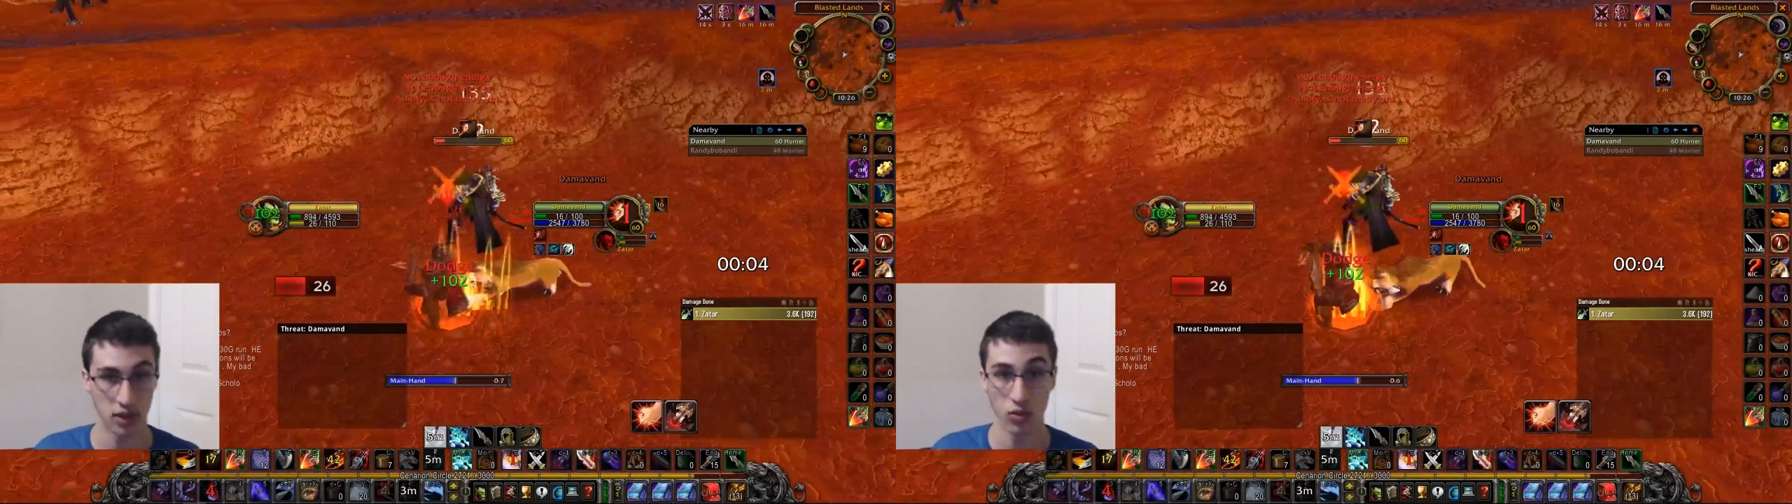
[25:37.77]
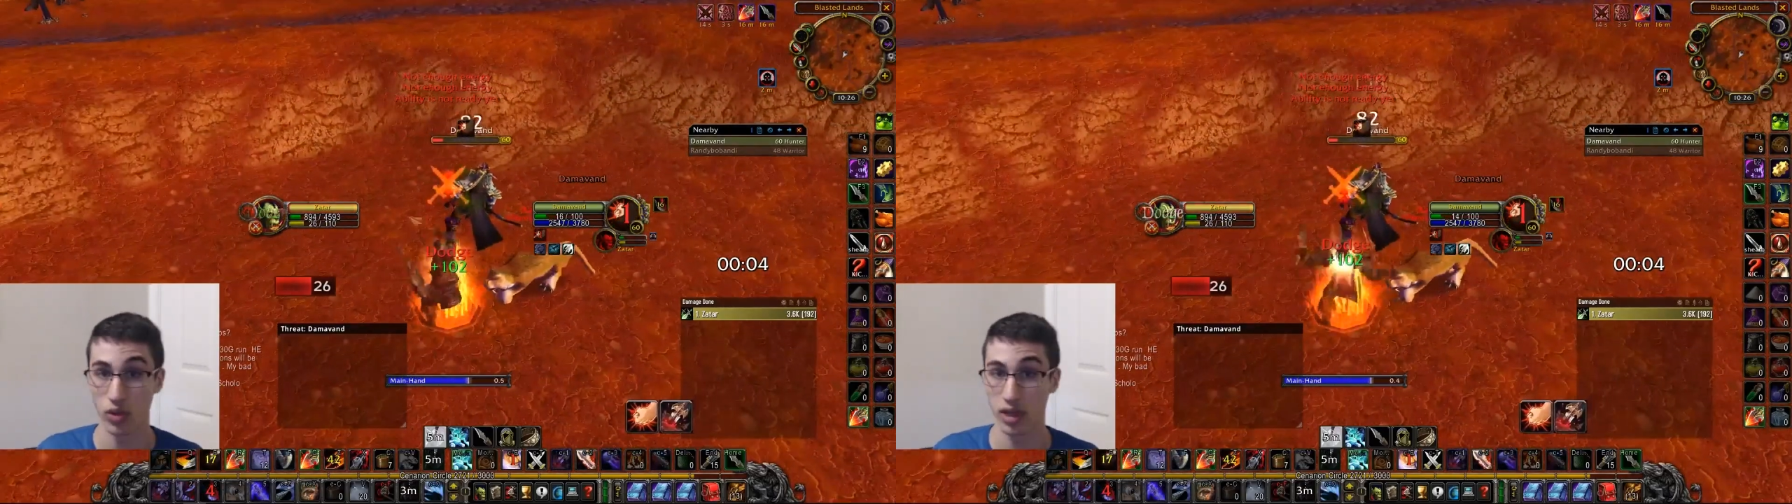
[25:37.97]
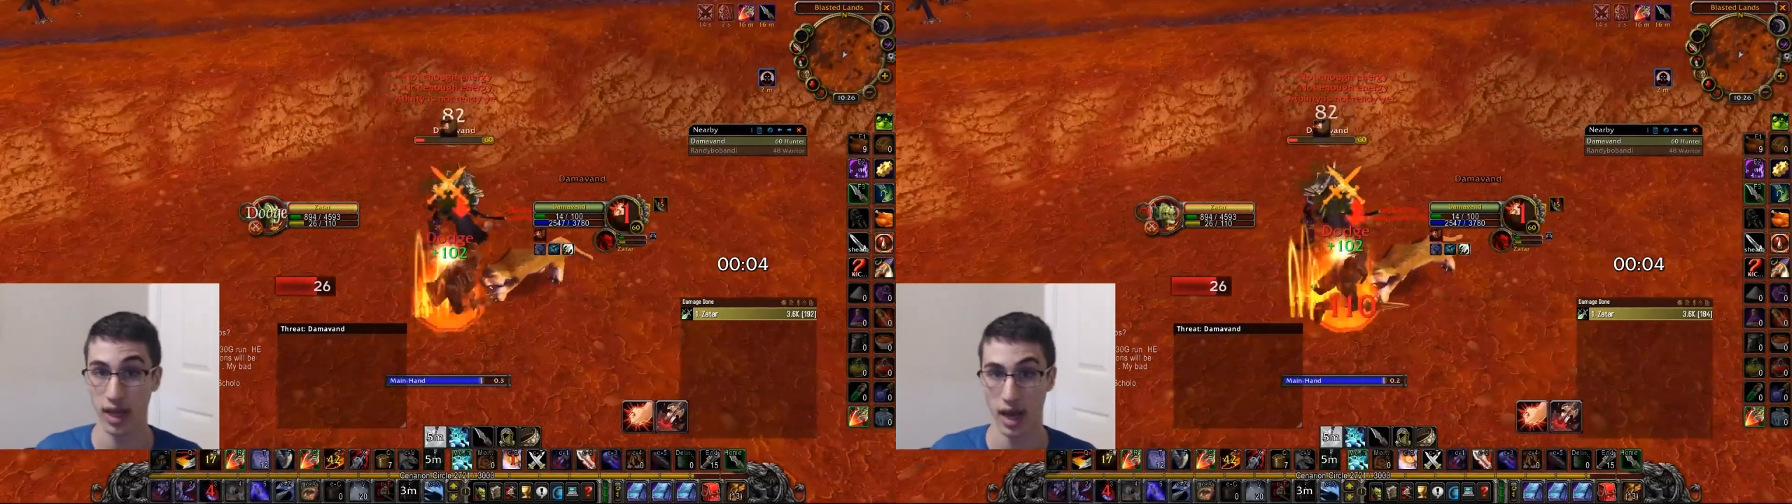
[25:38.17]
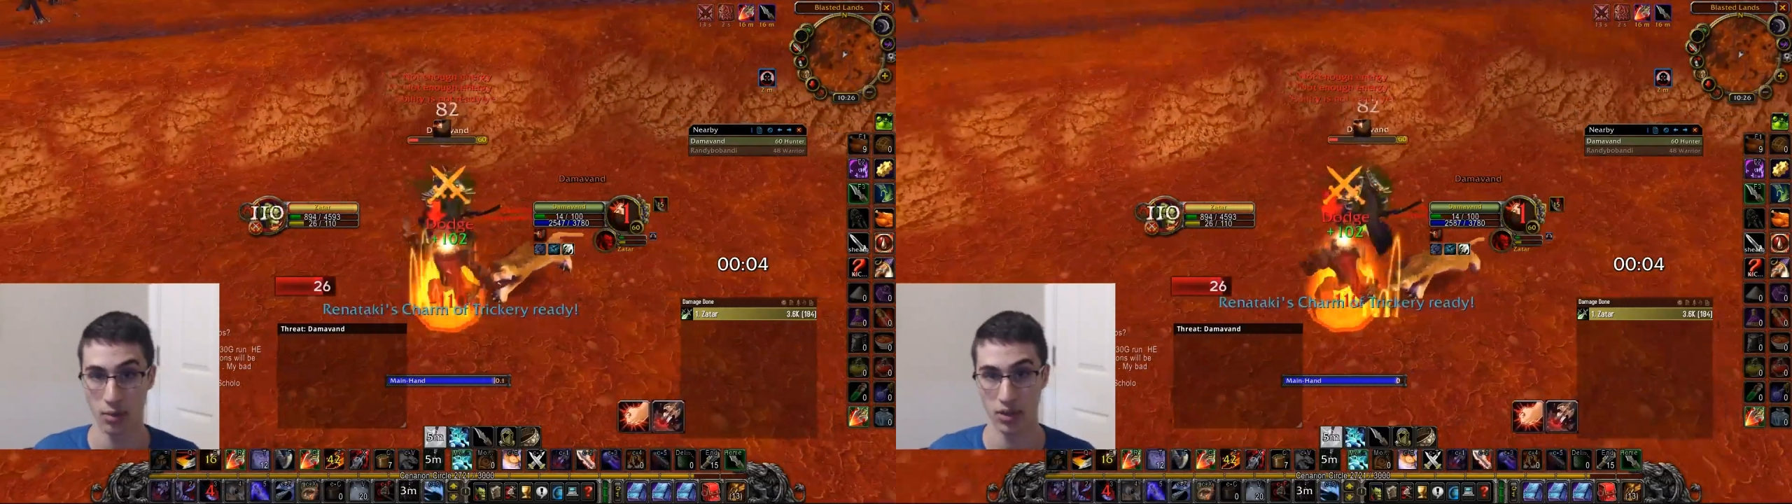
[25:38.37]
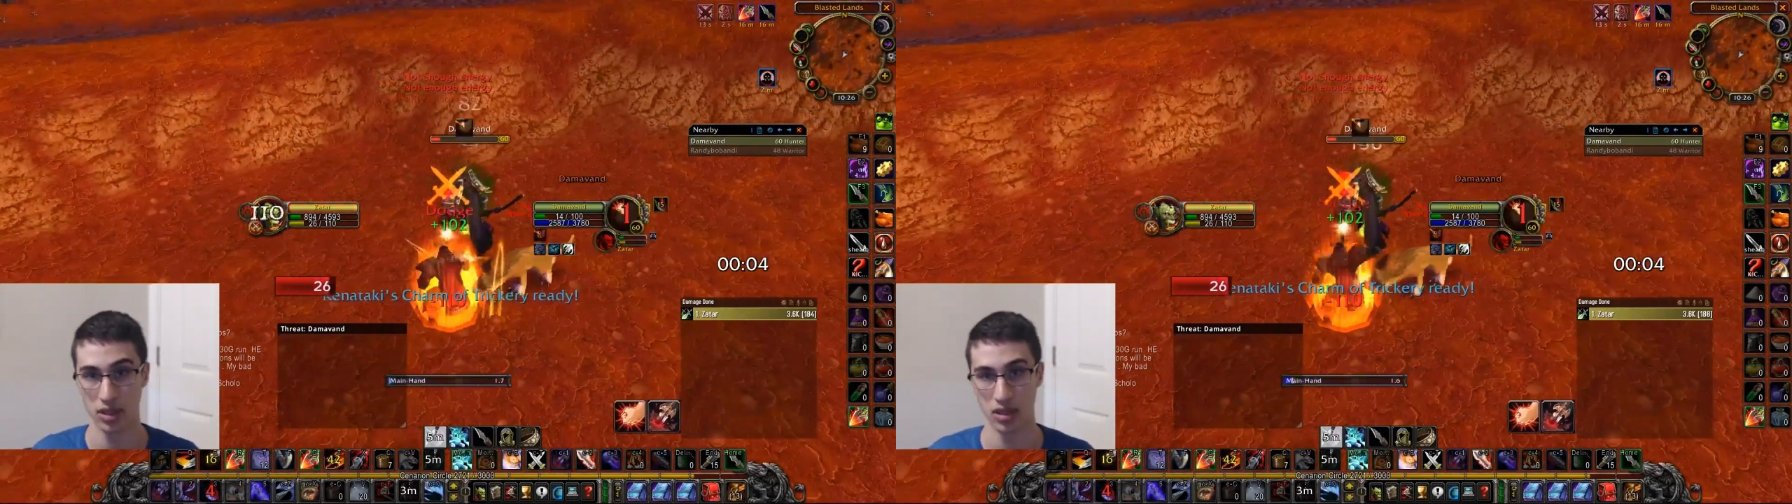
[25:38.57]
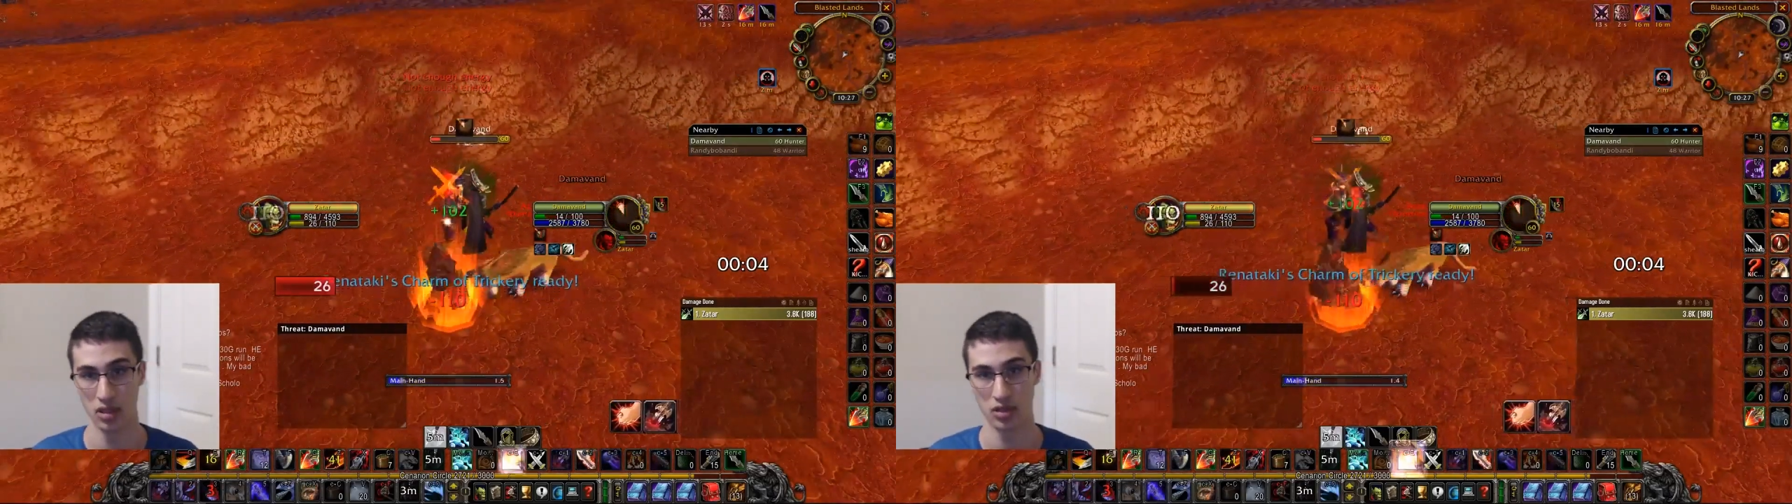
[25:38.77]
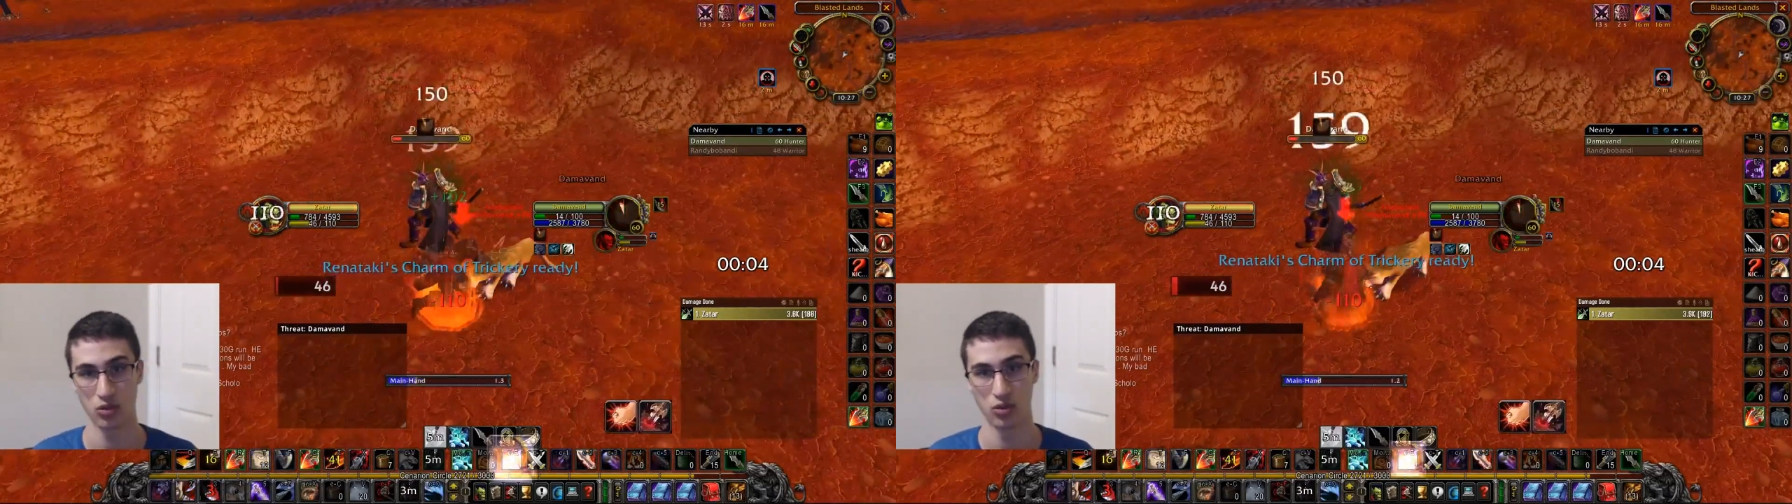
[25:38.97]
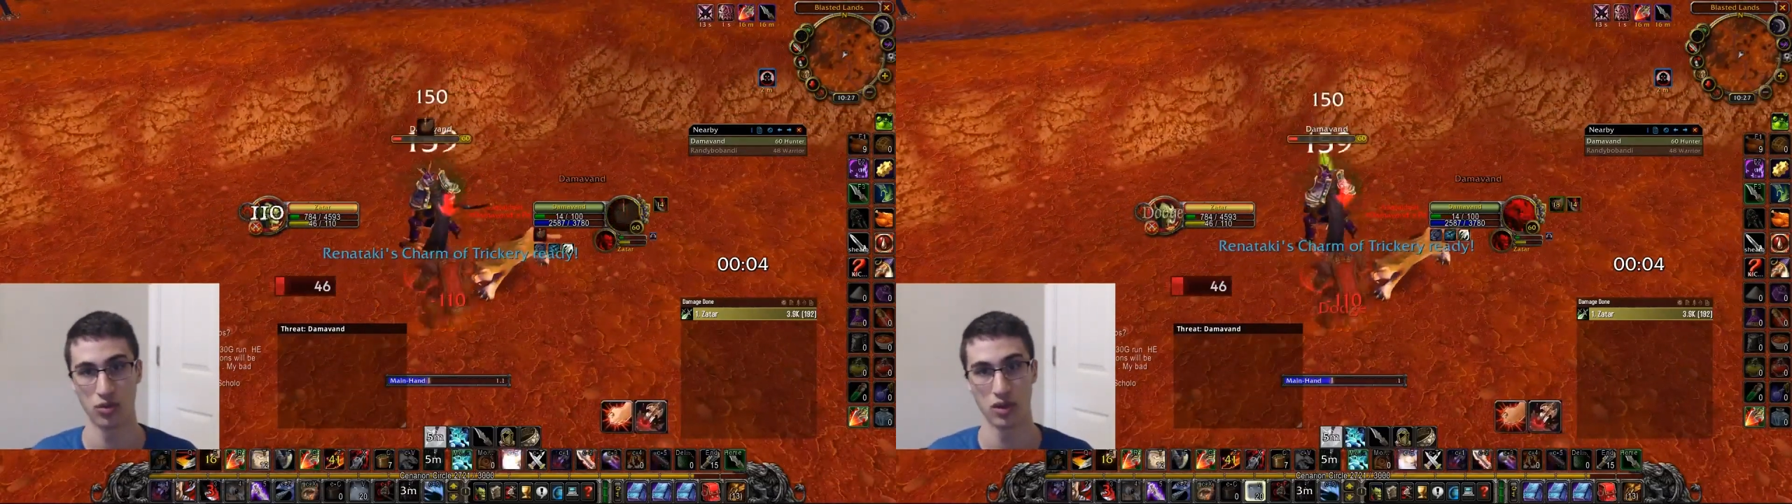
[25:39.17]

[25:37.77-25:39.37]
that really happens in this duel